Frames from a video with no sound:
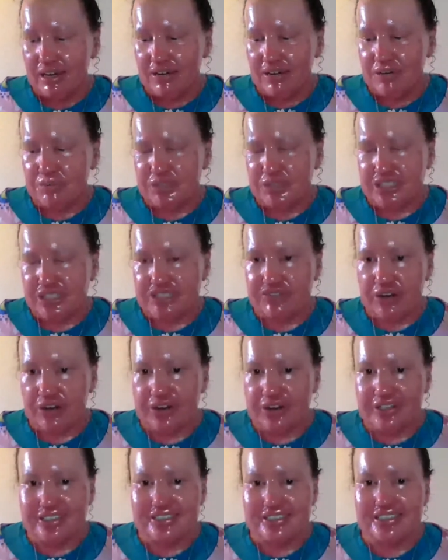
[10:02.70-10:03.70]
British Vogue,
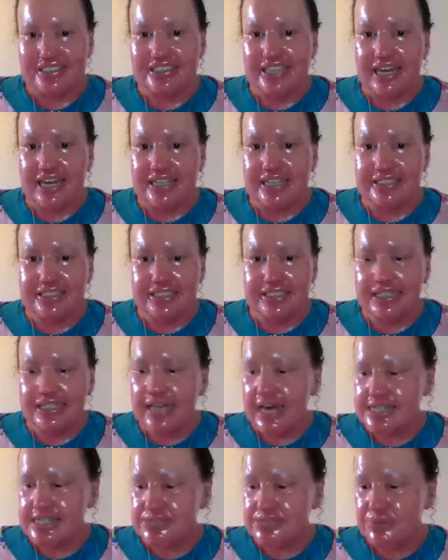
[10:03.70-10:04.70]
and she's edited it as
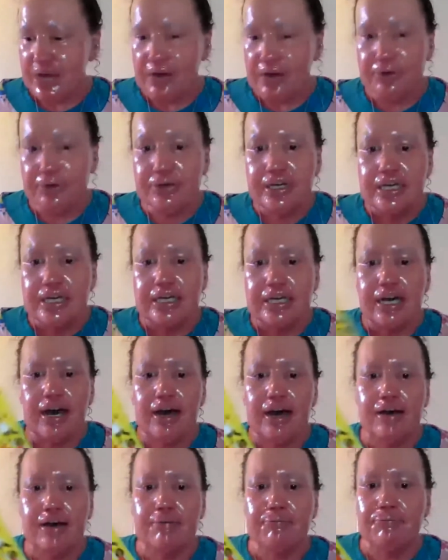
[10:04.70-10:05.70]
well.
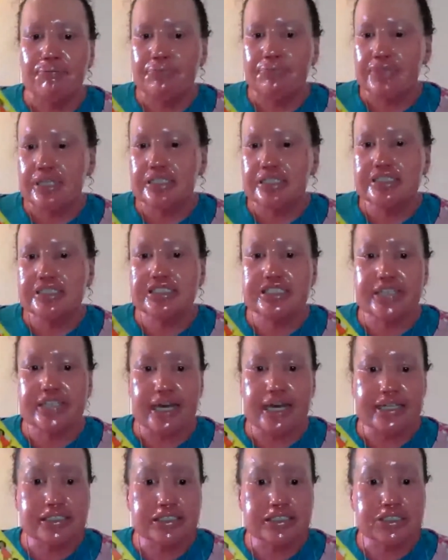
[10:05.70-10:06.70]
Sinead
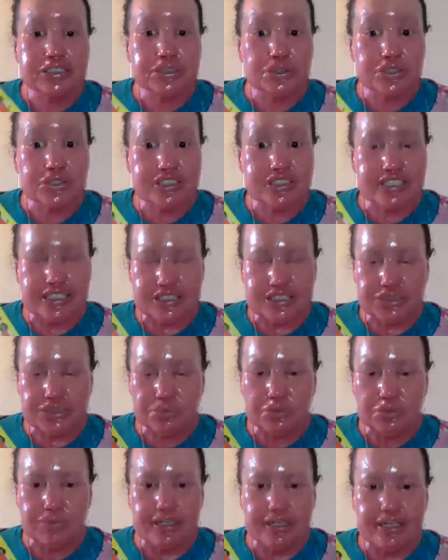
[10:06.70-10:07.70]
is a short-statured
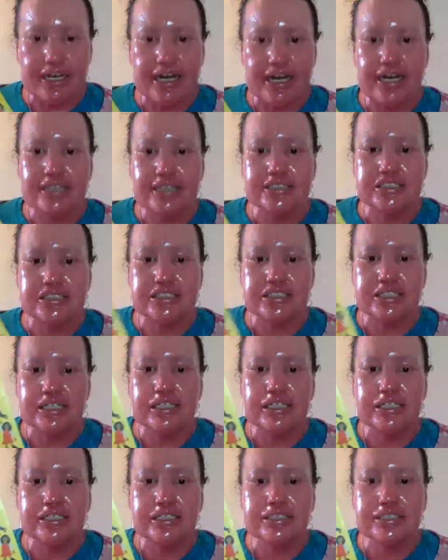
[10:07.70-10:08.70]
woman, and
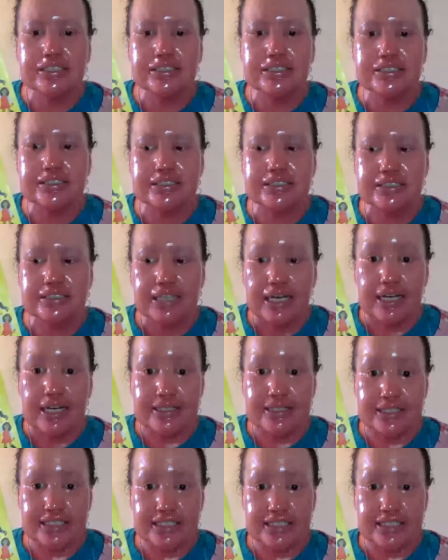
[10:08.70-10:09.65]
she is a teacher,